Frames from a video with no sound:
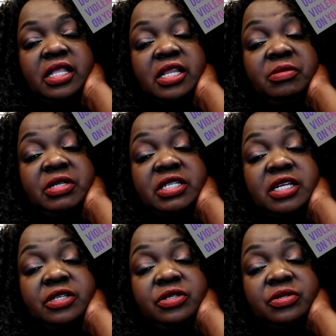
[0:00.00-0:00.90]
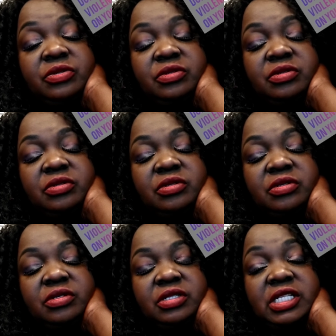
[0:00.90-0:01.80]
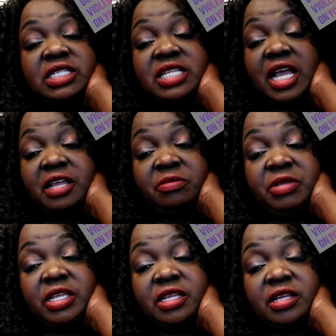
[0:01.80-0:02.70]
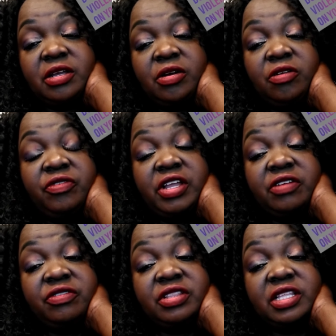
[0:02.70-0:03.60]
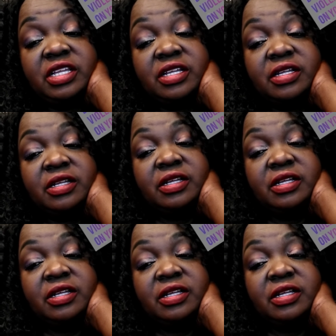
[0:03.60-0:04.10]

Let me tell you, the timing of everything